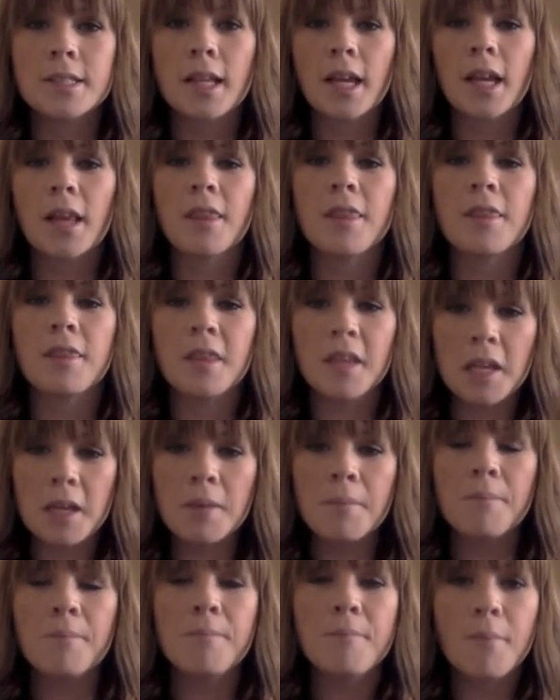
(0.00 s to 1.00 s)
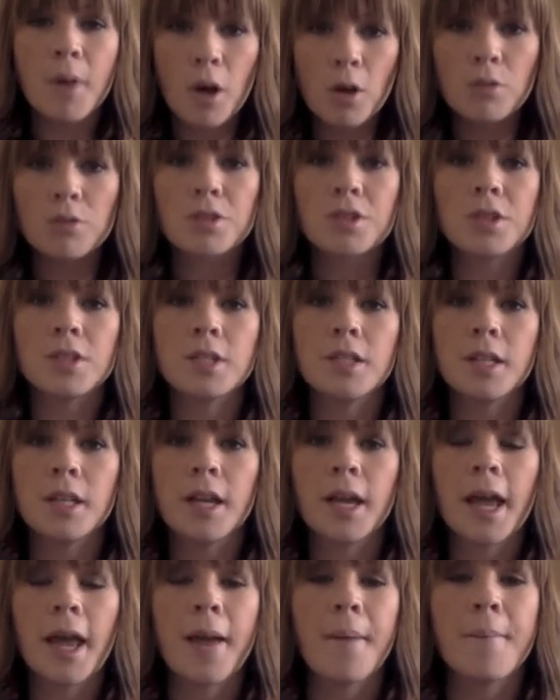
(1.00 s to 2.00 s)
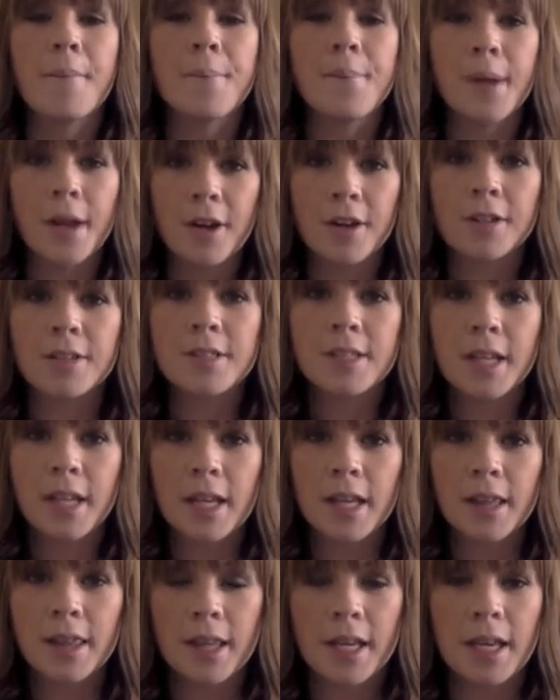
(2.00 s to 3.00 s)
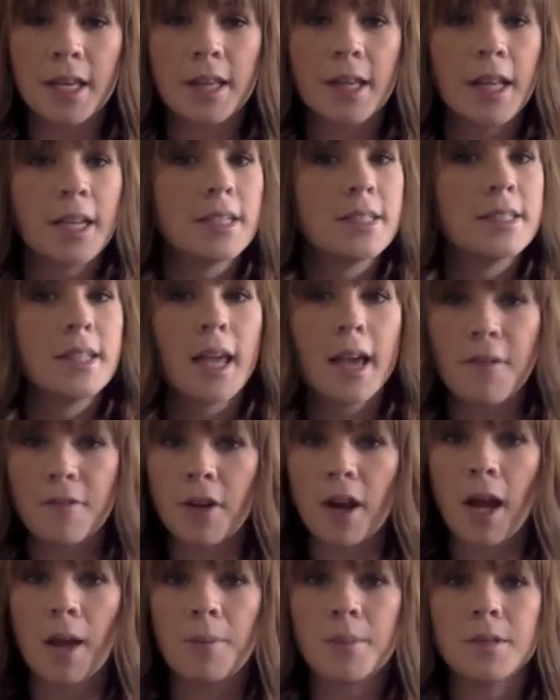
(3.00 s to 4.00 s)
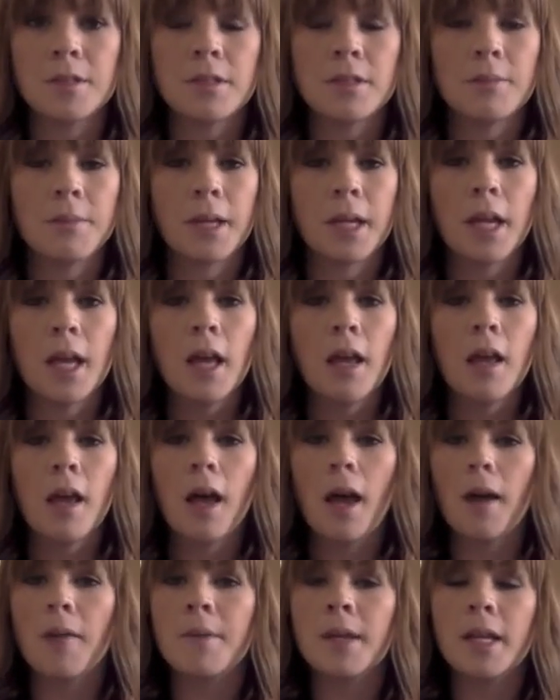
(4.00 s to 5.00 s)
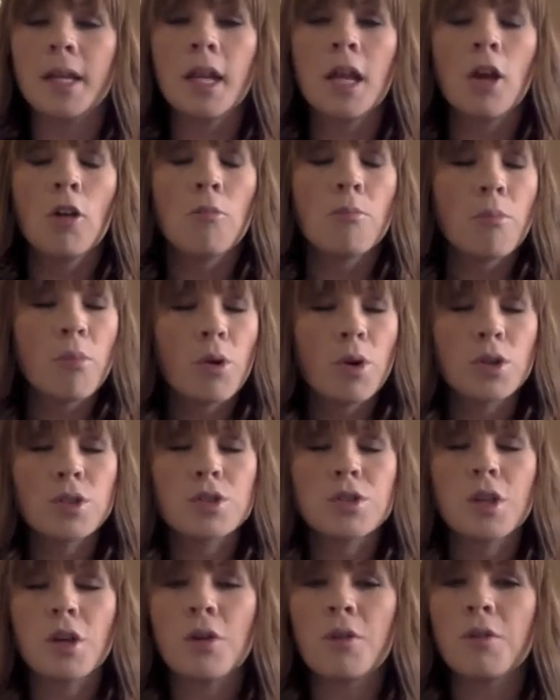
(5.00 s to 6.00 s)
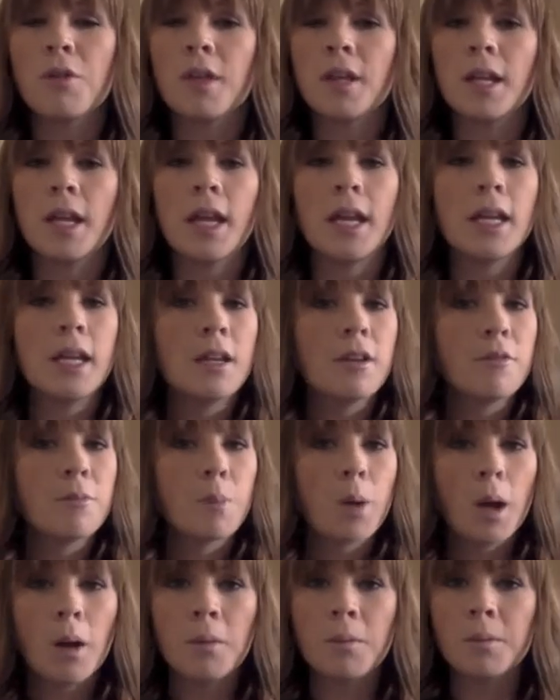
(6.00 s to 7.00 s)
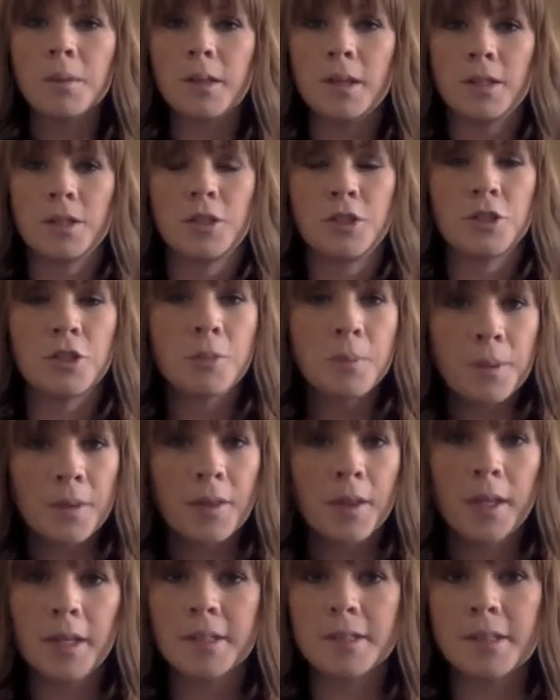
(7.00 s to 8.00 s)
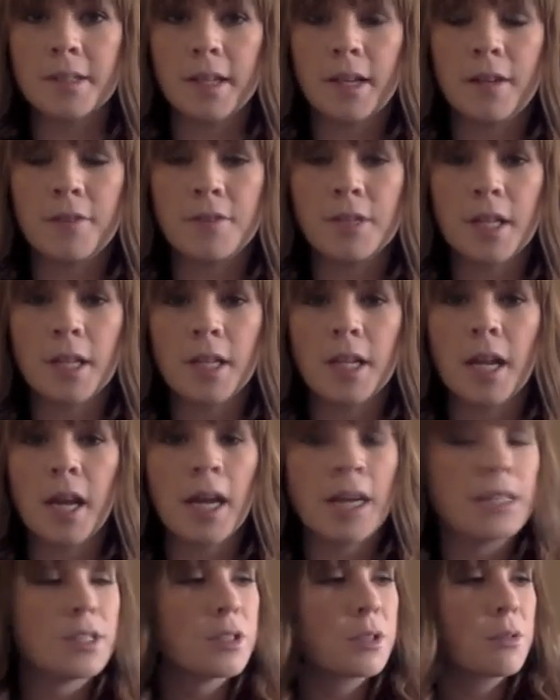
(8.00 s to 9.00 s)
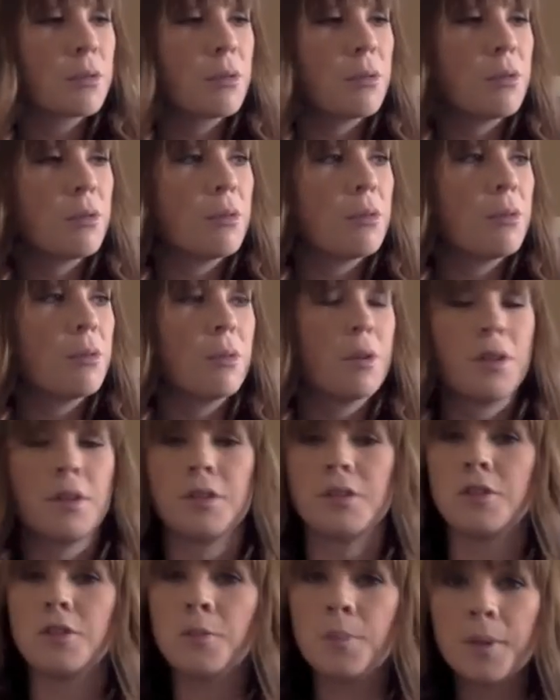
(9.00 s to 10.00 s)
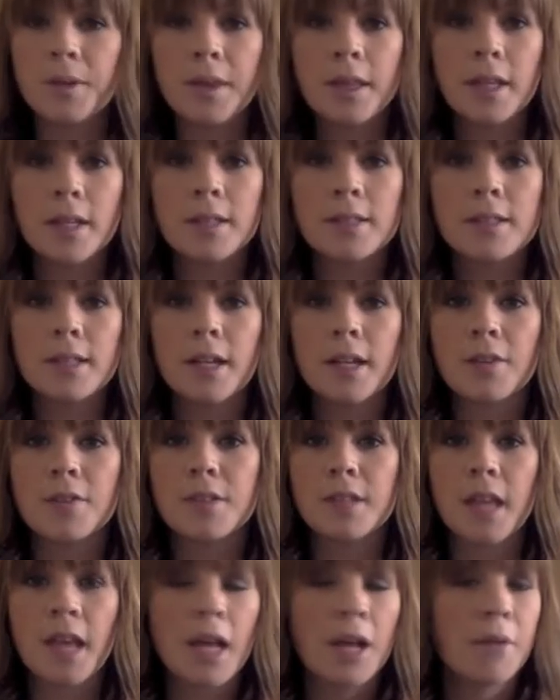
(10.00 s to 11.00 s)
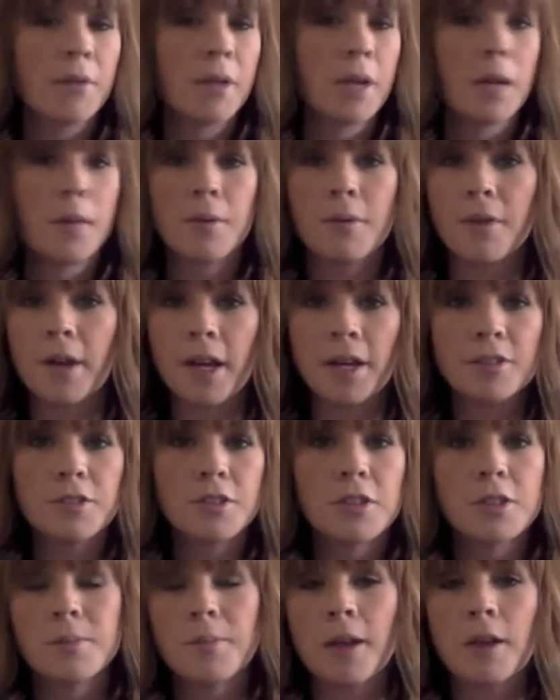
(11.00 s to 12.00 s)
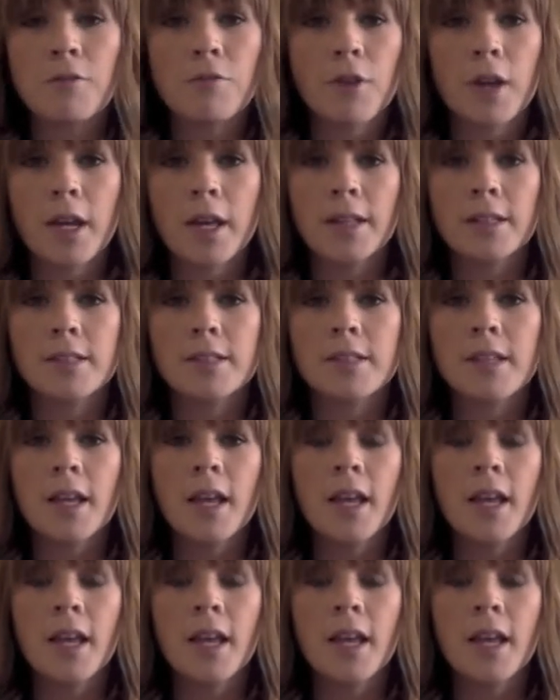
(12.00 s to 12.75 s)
like the most embarrassing thing that has ever happened to me. I mean, more so than any of probably the stupid things that I've done in high school or the stupid things that I've said when I'm around just my friends.